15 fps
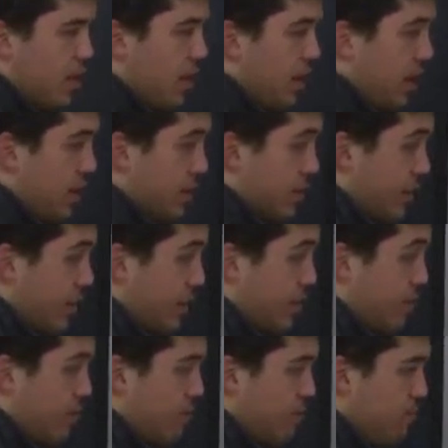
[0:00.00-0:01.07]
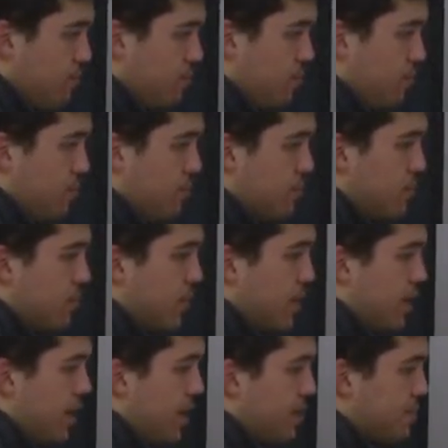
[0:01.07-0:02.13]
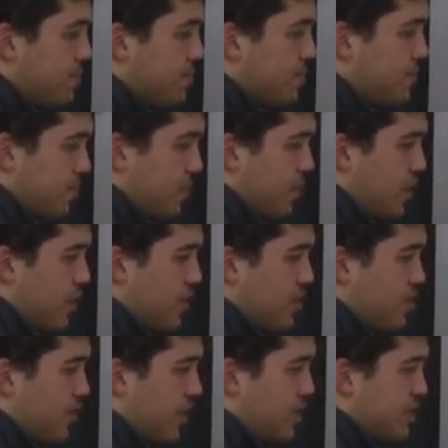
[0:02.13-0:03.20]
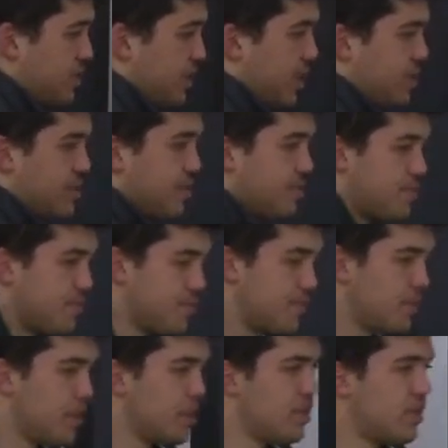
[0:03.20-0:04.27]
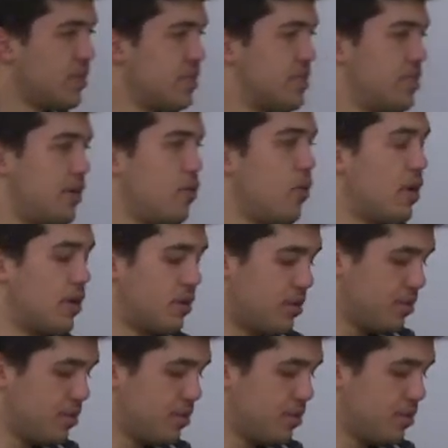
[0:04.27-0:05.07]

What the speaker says: under the constraint set C1.